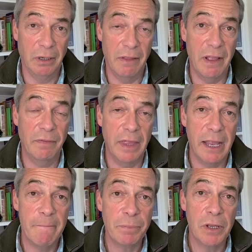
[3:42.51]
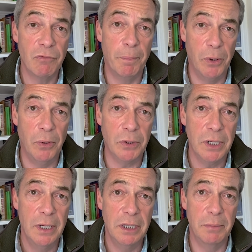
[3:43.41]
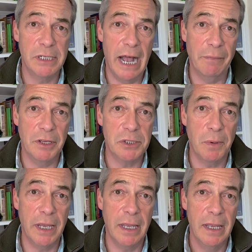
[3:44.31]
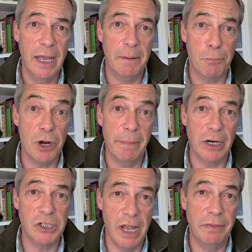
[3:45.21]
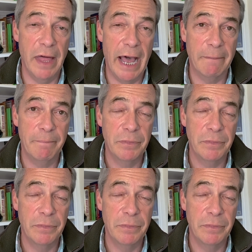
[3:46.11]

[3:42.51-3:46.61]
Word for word: And I think the report that was out this week uh, pretty much said that